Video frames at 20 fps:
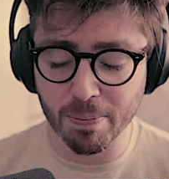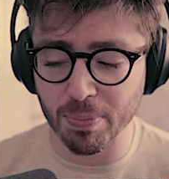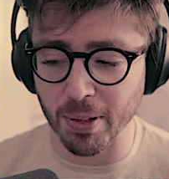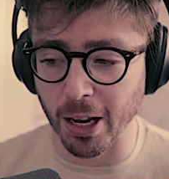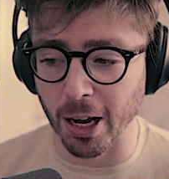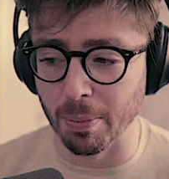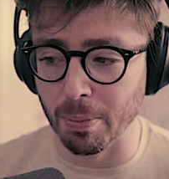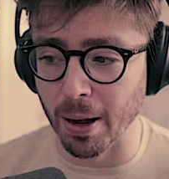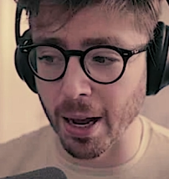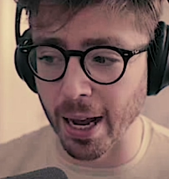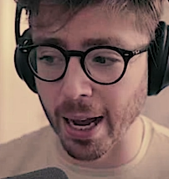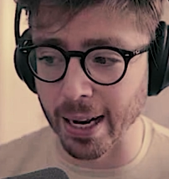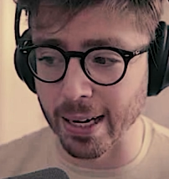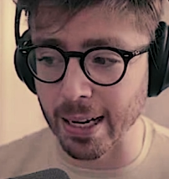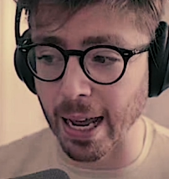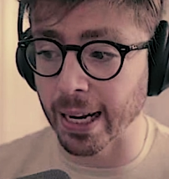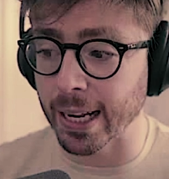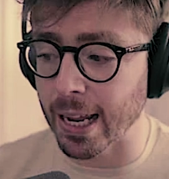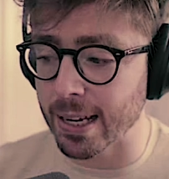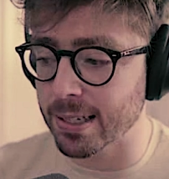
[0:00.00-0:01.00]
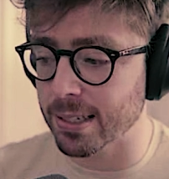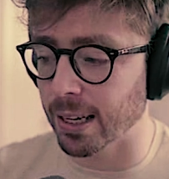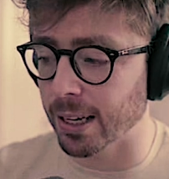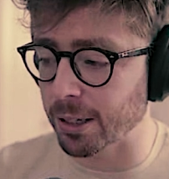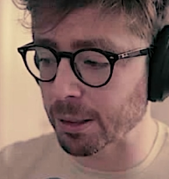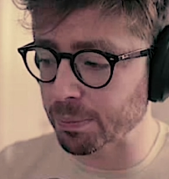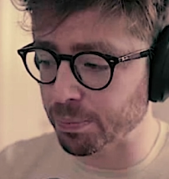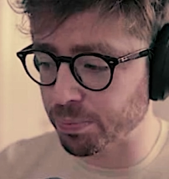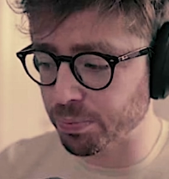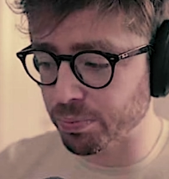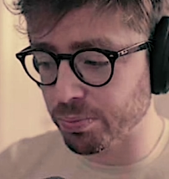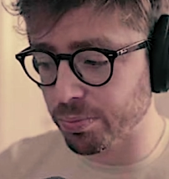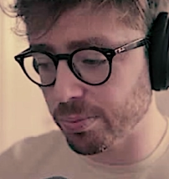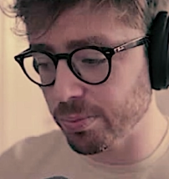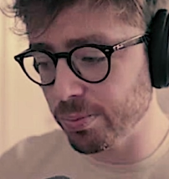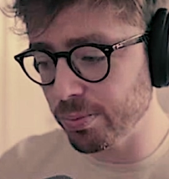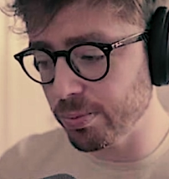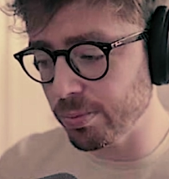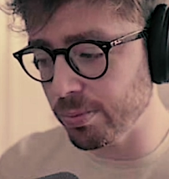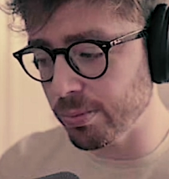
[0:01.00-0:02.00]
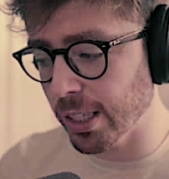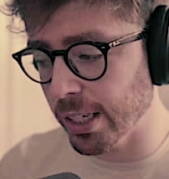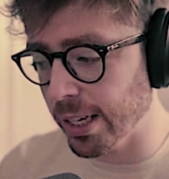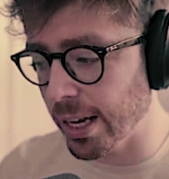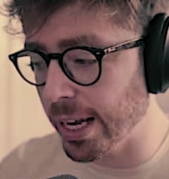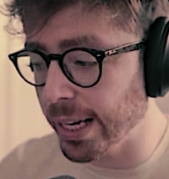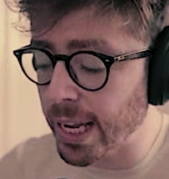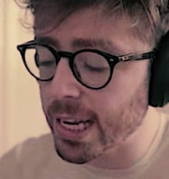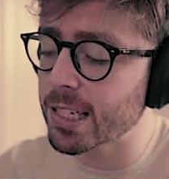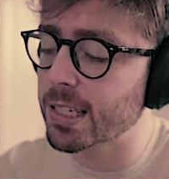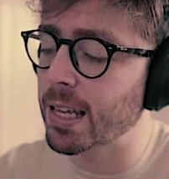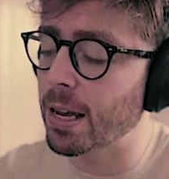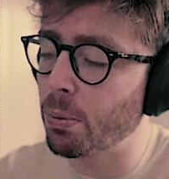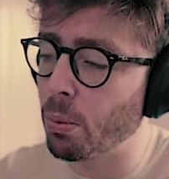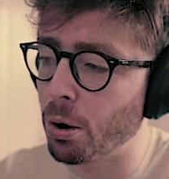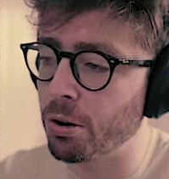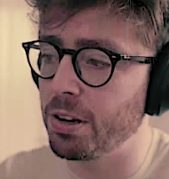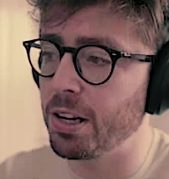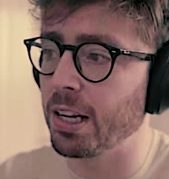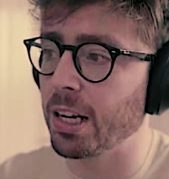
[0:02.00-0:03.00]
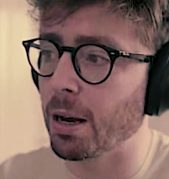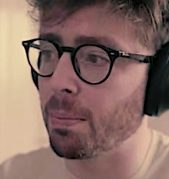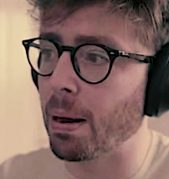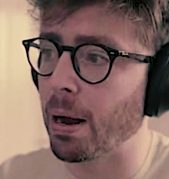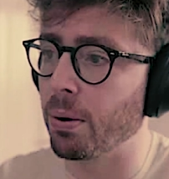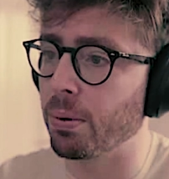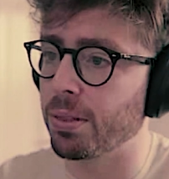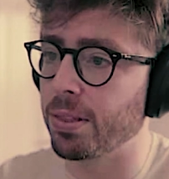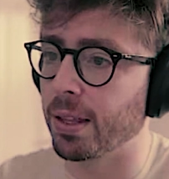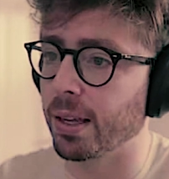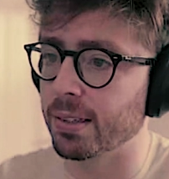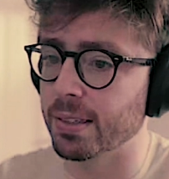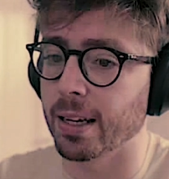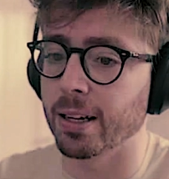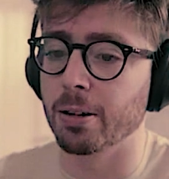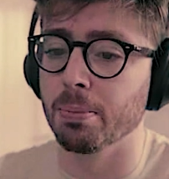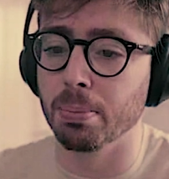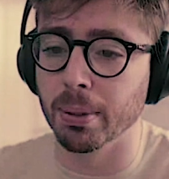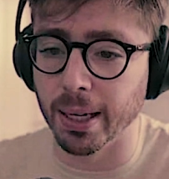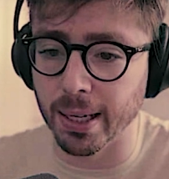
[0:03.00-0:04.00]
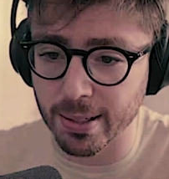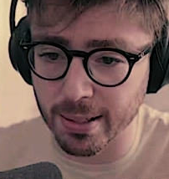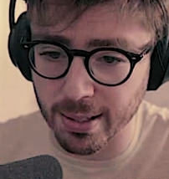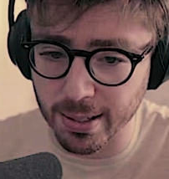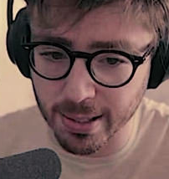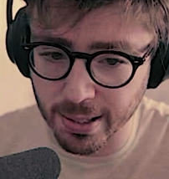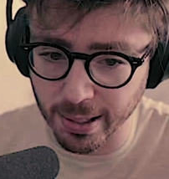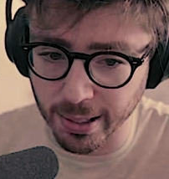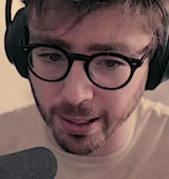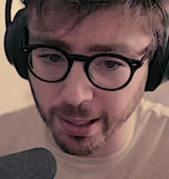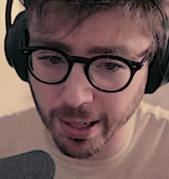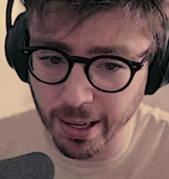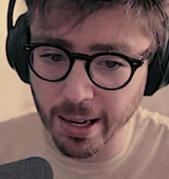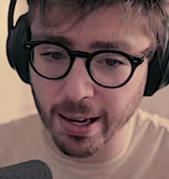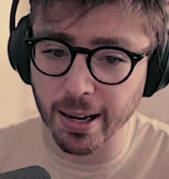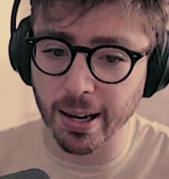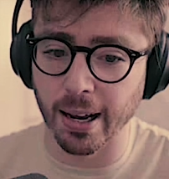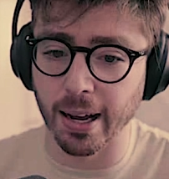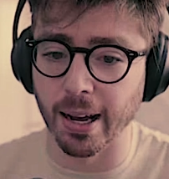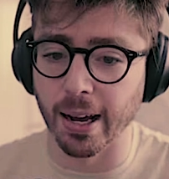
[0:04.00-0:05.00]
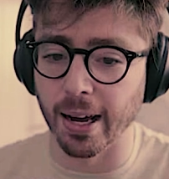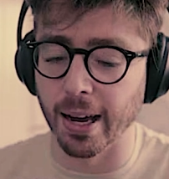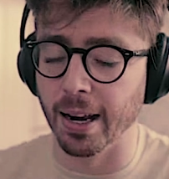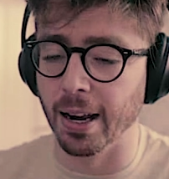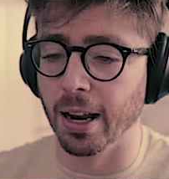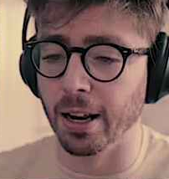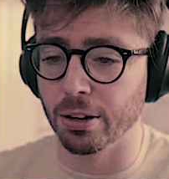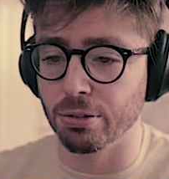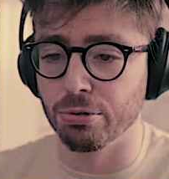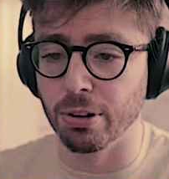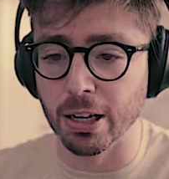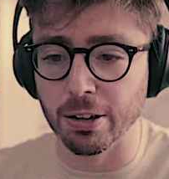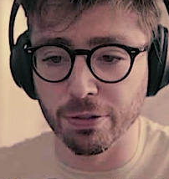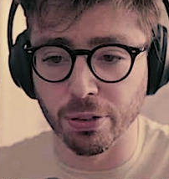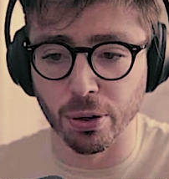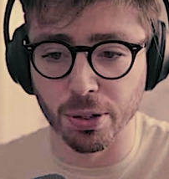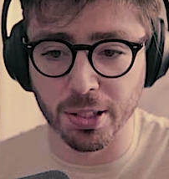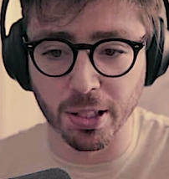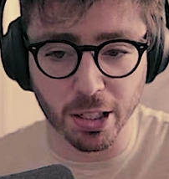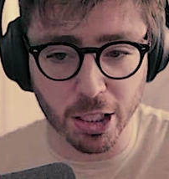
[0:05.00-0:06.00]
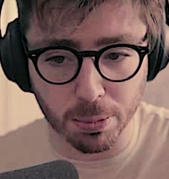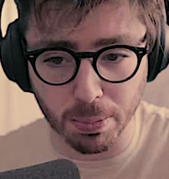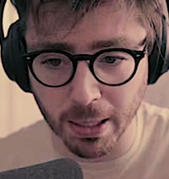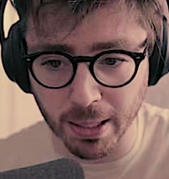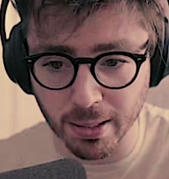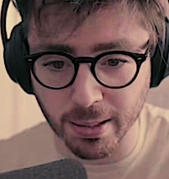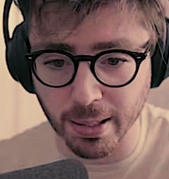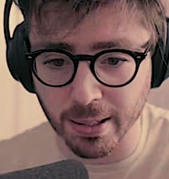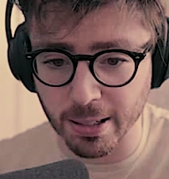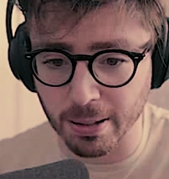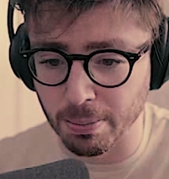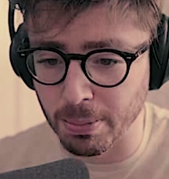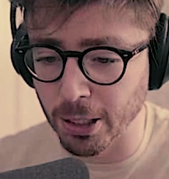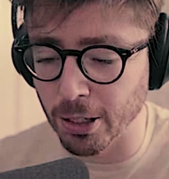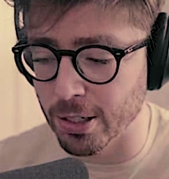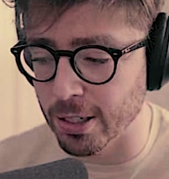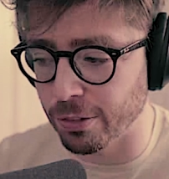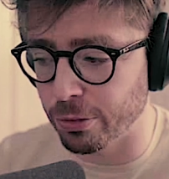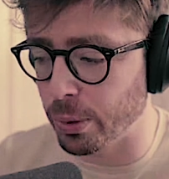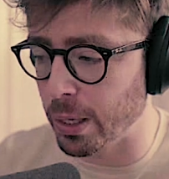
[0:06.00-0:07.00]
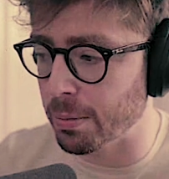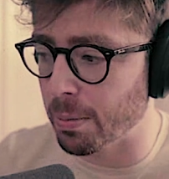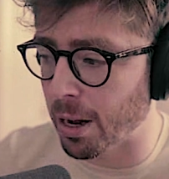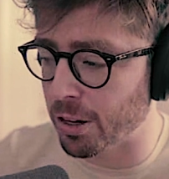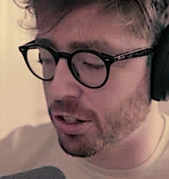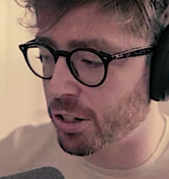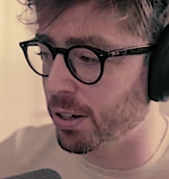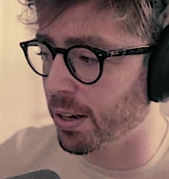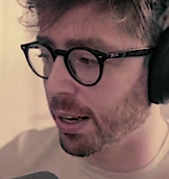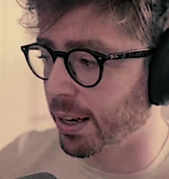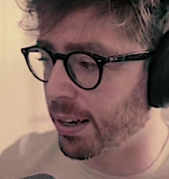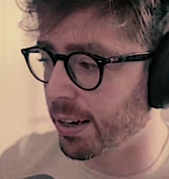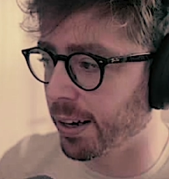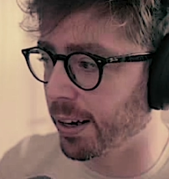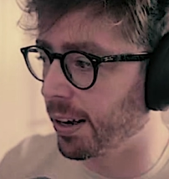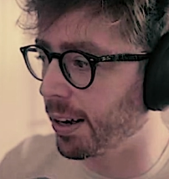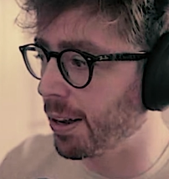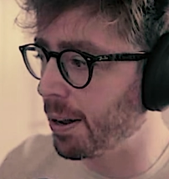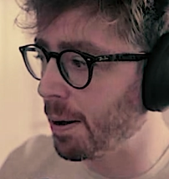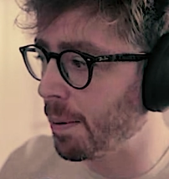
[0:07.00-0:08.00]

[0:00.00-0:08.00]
And I guess they're worrying about things like complacency and like reinforcing speciesism, because if we imagine like a